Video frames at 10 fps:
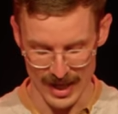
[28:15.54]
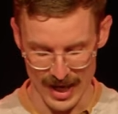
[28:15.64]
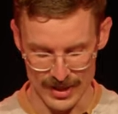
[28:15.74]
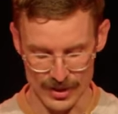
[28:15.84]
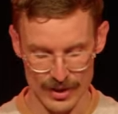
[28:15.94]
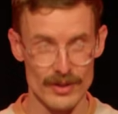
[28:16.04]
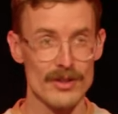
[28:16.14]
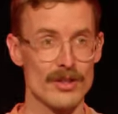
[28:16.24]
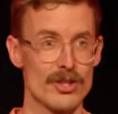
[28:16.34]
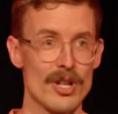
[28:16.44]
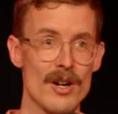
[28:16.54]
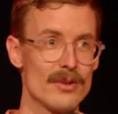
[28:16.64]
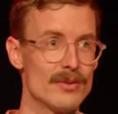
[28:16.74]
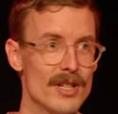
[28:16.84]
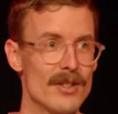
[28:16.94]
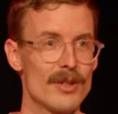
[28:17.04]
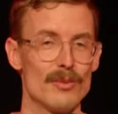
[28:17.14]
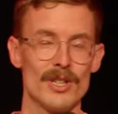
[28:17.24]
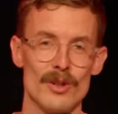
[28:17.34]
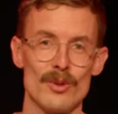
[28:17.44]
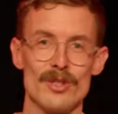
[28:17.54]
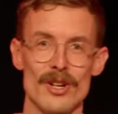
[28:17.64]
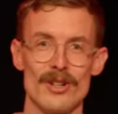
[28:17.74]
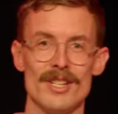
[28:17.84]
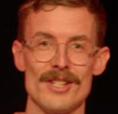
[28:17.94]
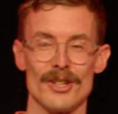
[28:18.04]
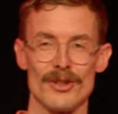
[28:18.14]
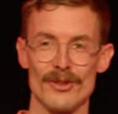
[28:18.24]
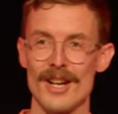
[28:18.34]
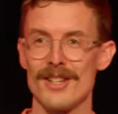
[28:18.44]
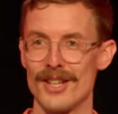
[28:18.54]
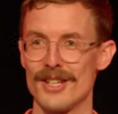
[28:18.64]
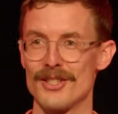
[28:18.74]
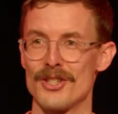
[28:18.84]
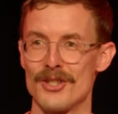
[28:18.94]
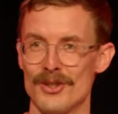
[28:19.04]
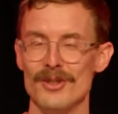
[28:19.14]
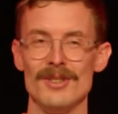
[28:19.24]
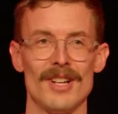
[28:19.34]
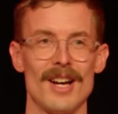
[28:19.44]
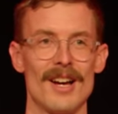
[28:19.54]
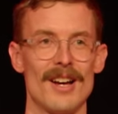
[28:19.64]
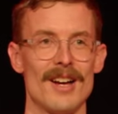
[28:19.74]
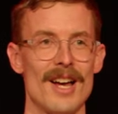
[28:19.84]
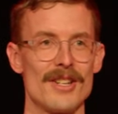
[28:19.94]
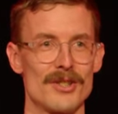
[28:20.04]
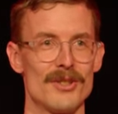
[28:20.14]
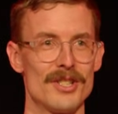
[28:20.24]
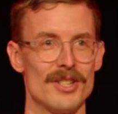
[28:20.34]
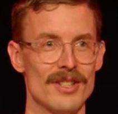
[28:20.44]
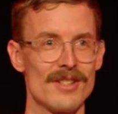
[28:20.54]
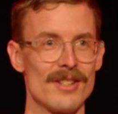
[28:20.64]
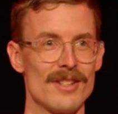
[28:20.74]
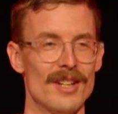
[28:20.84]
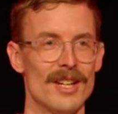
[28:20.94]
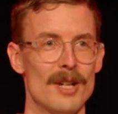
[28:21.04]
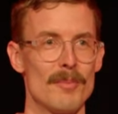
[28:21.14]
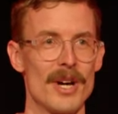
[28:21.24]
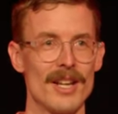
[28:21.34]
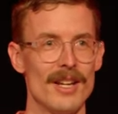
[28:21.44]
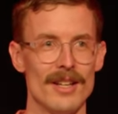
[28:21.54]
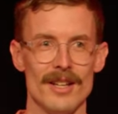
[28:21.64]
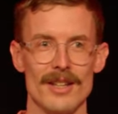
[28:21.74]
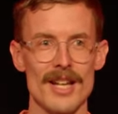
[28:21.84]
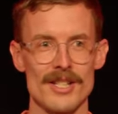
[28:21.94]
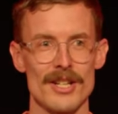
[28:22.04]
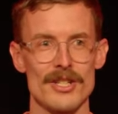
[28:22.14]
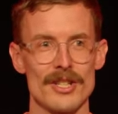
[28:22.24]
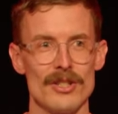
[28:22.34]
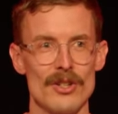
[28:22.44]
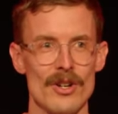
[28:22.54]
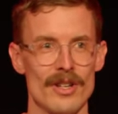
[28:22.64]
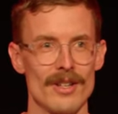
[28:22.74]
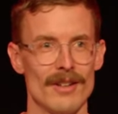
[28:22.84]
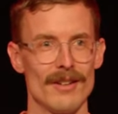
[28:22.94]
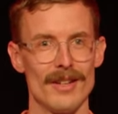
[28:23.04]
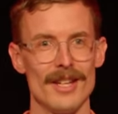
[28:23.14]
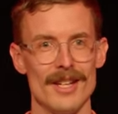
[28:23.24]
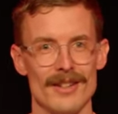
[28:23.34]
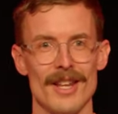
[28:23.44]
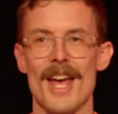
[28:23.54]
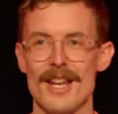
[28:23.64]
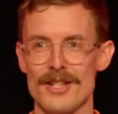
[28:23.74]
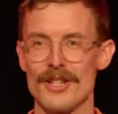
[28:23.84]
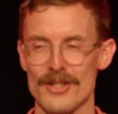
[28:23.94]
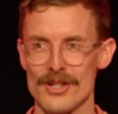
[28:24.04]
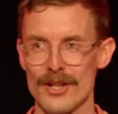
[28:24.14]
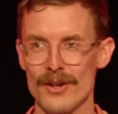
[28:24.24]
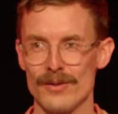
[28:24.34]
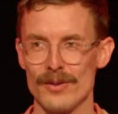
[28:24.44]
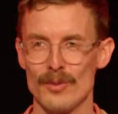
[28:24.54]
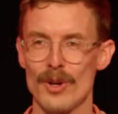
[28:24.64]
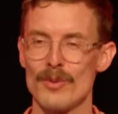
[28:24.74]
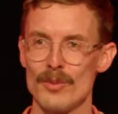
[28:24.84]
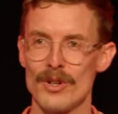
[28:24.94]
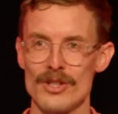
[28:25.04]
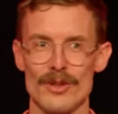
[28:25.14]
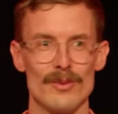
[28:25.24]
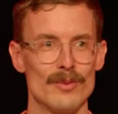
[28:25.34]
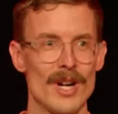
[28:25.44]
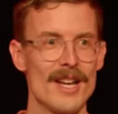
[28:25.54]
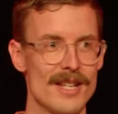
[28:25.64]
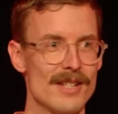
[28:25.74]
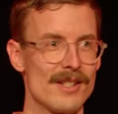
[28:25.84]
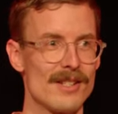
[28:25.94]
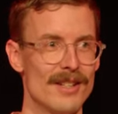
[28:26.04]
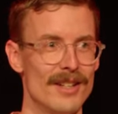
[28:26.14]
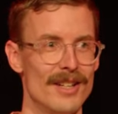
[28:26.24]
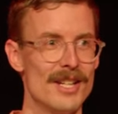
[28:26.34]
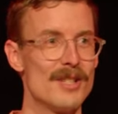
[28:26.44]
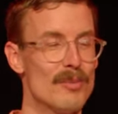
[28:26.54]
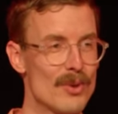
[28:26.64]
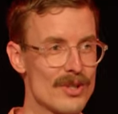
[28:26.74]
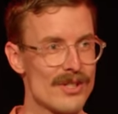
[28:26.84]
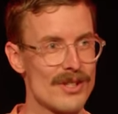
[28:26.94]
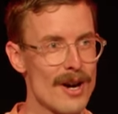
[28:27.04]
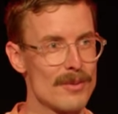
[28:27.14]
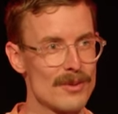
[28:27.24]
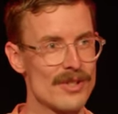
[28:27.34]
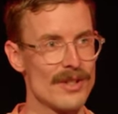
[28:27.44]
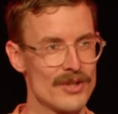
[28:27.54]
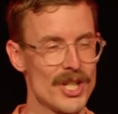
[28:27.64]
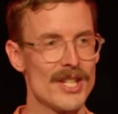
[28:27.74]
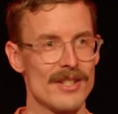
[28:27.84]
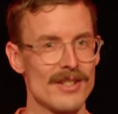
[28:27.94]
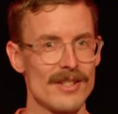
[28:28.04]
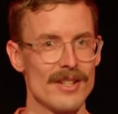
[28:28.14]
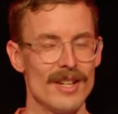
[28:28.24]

And so child rearing, we all know, is a great thing to do as Christians, but that's actually not the end in itself. What we want to raise is more disciples of Jesus.